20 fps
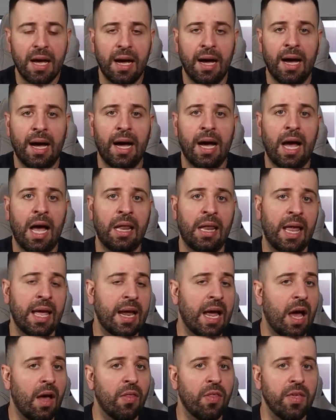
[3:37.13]
Uh, I
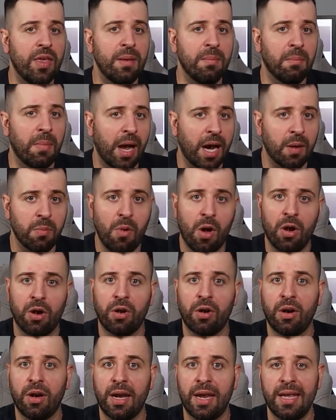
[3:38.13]
like how the mic
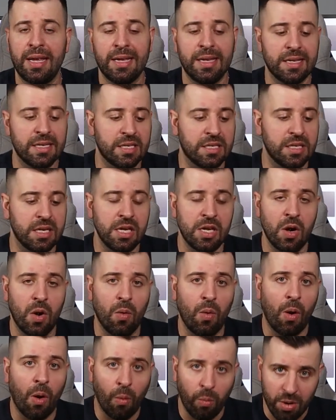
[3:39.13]
monitoring is, you
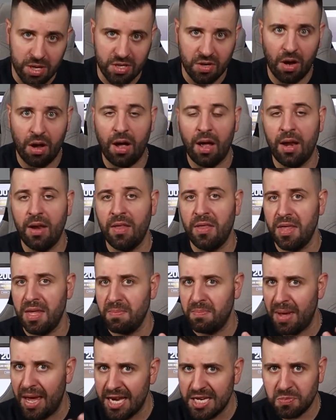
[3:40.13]
know, always on.
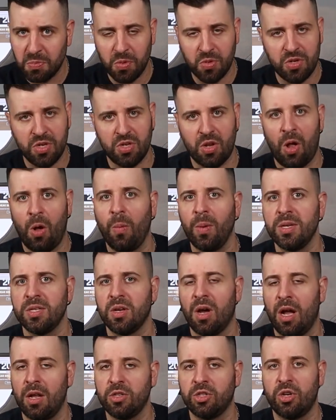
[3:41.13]
The bass boost is always
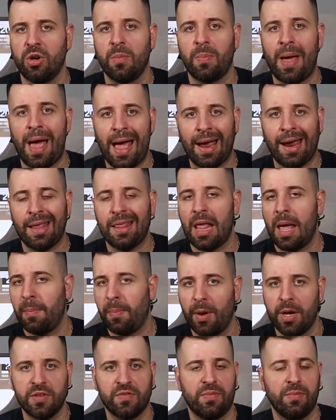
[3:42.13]
on, so you're packing that
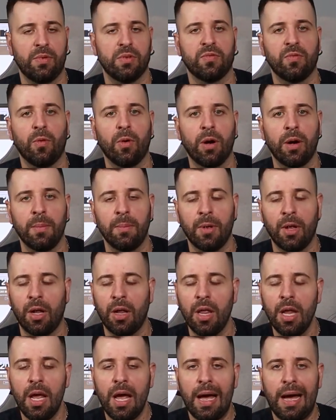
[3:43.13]
punch from those 480
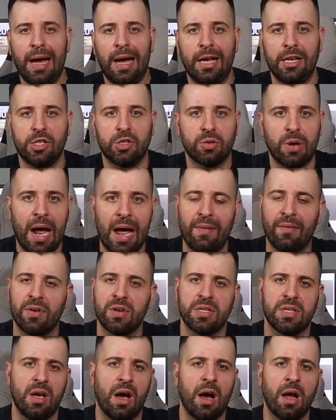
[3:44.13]
mil uh,
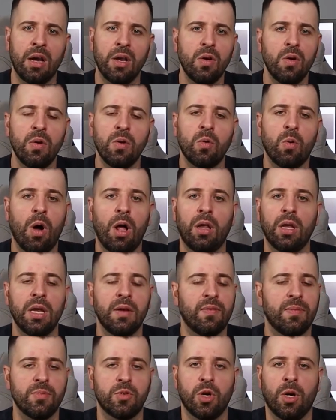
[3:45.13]
drivers. The audio quality
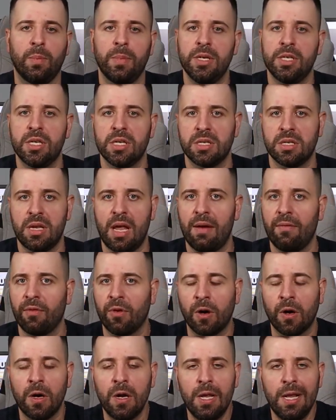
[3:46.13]
from Turtle Beach is
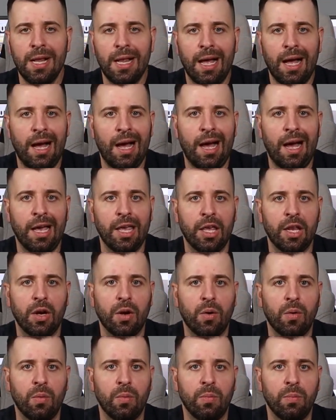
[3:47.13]
never, uh, you
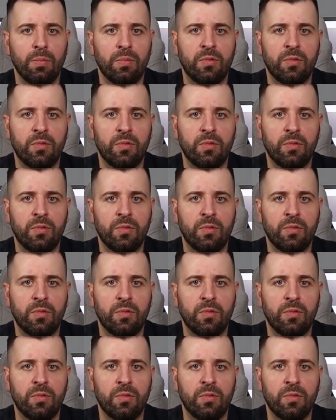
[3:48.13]
know,